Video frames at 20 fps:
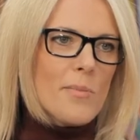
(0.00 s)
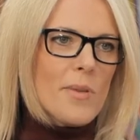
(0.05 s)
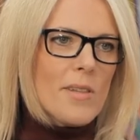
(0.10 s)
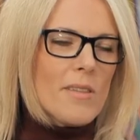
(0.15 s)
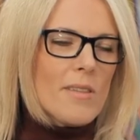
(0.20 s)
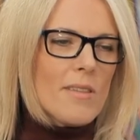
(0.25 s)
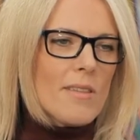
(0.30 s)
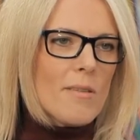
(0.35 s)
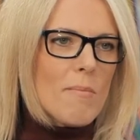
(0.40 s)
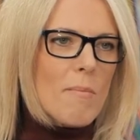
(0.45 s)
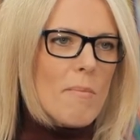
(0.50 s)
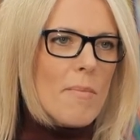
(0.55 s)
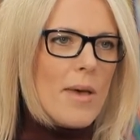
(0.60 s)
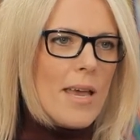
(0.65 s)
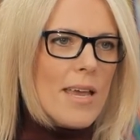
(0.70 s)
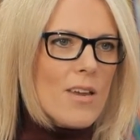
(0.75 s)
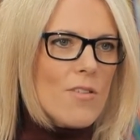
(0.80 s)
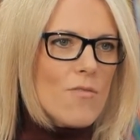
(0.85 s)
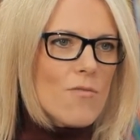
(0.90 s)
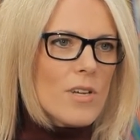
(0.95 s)
but the
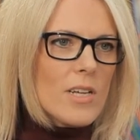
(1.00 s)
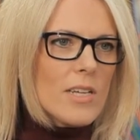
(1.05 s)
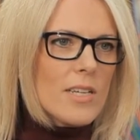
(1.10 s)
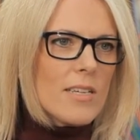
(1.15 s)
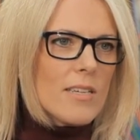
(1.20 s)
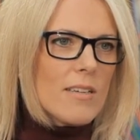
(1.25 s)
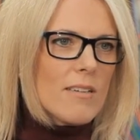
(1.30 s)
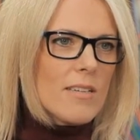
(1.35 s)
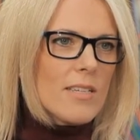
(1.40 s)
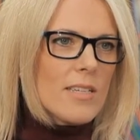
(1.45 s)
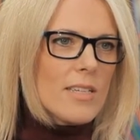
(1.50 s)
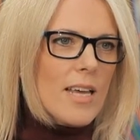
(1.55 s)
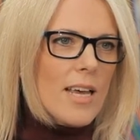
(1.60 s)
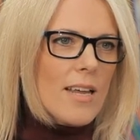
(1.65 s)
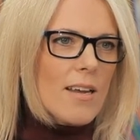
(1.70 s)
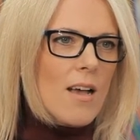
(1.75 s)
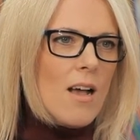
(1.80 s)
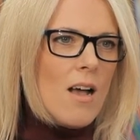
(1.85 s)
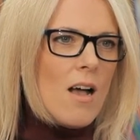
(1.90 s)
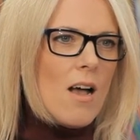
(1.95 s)
main reason is
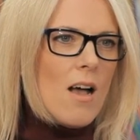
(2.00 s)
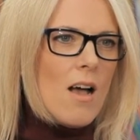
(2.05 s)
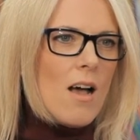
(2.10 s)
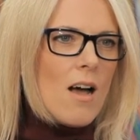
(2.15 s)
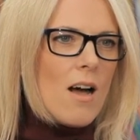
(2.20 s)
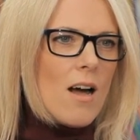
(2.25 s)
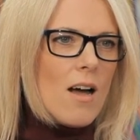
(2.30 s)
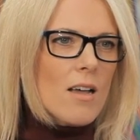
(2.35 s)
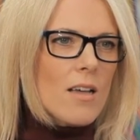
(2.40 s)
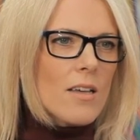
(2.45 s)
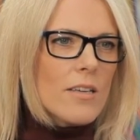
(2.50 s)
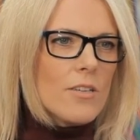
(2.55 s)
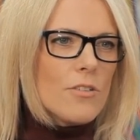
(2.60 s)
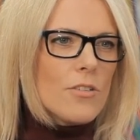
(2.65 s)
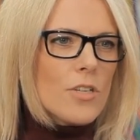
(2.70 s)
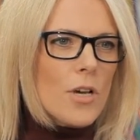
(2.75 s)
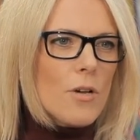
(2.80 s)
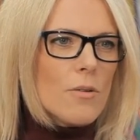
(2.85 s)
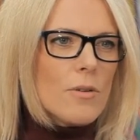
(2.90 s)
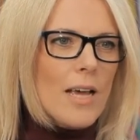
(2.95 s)
that you
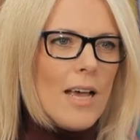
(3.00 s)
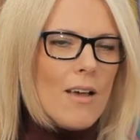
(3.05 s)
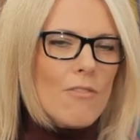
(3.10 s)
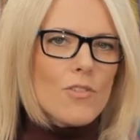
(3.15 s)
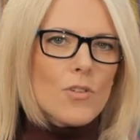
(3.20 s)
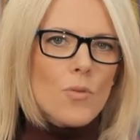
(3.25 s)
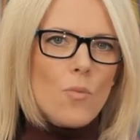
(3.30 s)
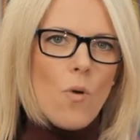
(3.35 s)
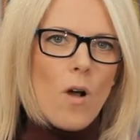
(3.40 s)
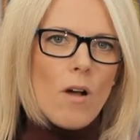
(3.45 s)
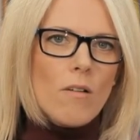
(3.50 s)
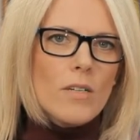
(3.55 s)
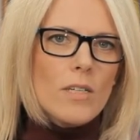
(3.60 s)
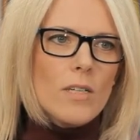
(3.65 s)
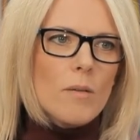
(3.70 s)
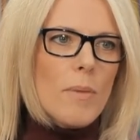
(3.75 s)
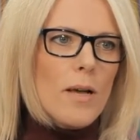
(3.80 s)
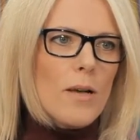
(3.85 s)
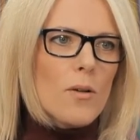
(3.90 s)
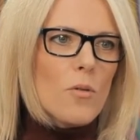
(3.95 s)
don't have to
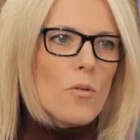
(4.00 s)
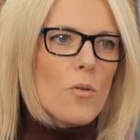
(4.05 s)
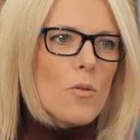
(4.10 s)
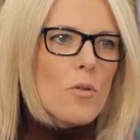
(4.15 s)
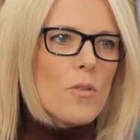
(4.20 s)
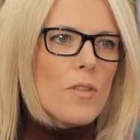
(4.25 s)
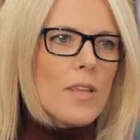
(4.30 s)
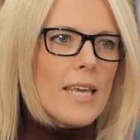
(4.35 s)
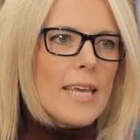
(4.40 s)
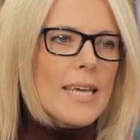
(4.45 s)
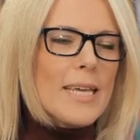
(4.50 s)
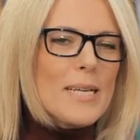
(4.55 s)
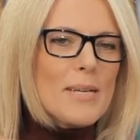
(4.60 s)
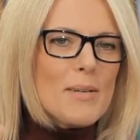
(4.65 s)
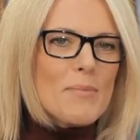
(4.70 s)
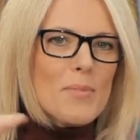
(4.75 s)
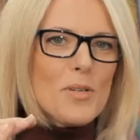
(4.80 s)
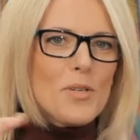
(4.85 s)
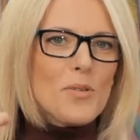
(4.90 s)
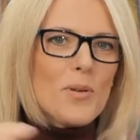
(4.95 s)
worry about all the
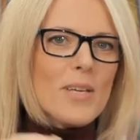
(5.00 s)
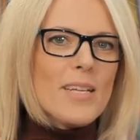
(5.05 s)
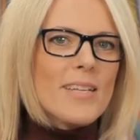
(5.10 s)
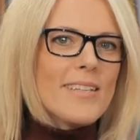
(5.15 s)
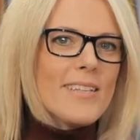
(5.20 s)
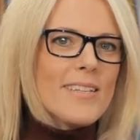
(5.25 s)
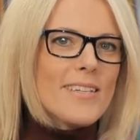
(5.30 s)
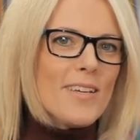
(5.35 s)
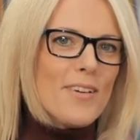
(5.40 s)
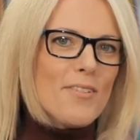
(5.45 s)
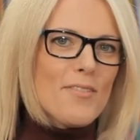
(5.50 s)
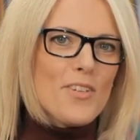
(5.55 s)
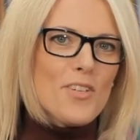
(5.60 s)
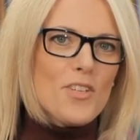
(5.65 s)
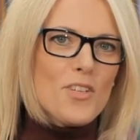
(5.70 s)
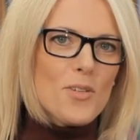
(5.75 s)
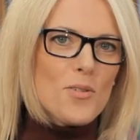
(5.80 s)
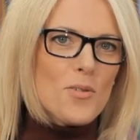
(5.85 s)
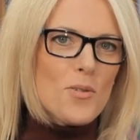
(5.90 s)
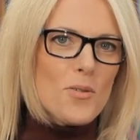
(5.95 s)
in-between stuff in a
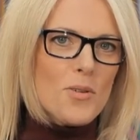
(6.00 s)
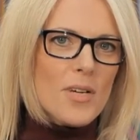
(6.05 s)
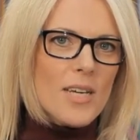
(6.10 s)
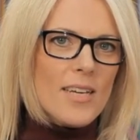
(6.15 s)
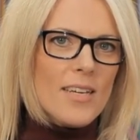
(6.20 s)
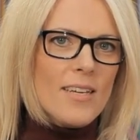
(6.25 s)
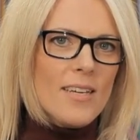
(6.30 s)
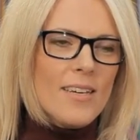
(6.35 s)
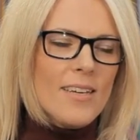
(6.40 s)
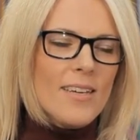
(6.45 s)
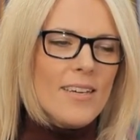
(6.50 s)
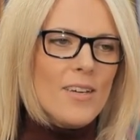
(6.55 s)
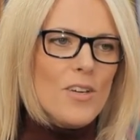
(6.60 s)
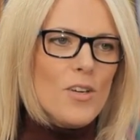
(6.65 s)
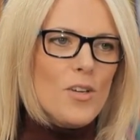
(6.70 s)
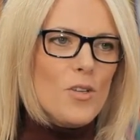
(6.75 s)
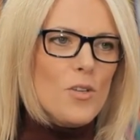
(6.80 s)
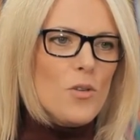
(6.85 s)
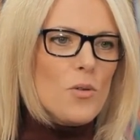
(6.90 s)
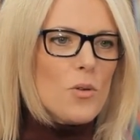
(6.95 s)
story.
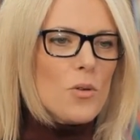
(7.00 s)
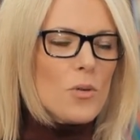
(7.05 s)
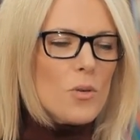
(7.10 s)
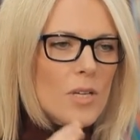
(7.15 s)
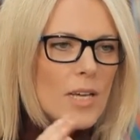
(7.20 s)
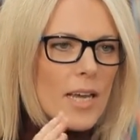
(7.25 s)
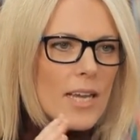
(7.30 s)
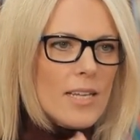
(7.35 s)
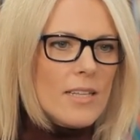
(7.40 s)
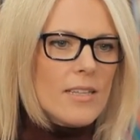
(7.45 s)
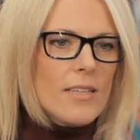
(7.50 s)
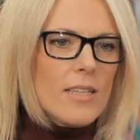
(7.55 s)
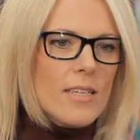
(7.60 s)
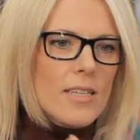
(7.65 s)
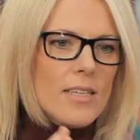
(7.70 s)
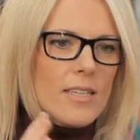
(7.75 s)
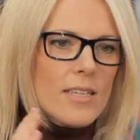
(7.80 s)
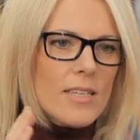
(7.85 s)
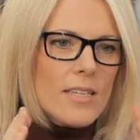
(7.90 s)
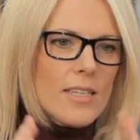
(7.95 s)
You create
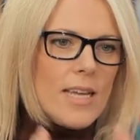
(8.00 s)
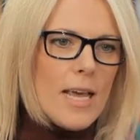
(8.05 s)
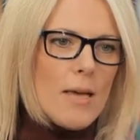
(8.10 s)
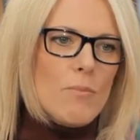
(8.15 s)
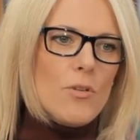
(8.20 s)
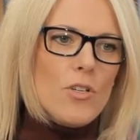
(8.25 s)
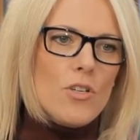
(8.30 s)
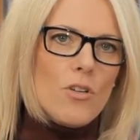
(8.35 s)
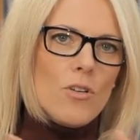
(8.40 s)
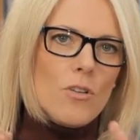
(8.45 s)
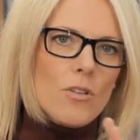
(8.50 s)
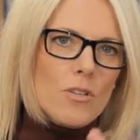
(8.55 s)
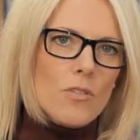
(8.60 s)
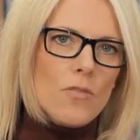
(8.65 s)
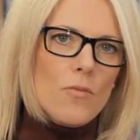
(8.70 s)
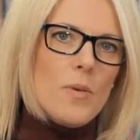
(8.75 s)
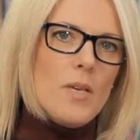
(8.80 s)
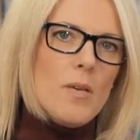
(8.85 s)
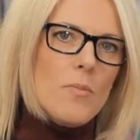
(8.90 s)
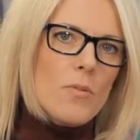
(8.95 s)
these snapshots
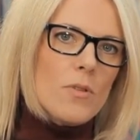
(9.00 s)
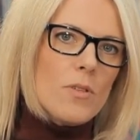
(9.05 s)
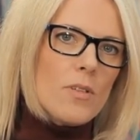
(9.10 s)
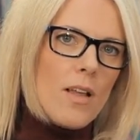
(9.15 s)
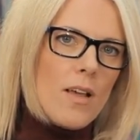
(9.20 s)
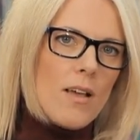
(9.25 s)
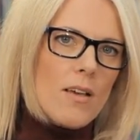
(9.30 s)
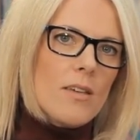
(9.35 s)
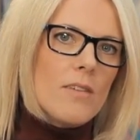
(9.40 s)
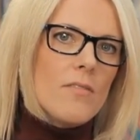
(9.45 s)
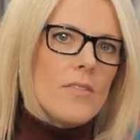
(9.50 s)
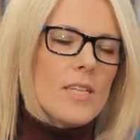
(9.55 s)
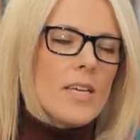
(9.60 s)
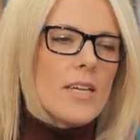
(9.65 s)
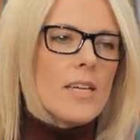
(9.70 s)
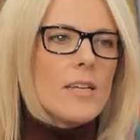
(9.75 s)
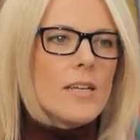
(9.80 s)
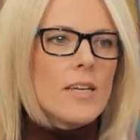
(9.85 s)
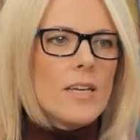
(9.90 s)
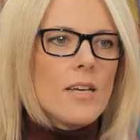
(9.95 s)
of people's lives,
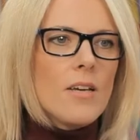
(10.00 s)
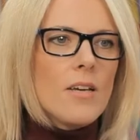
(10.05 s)
and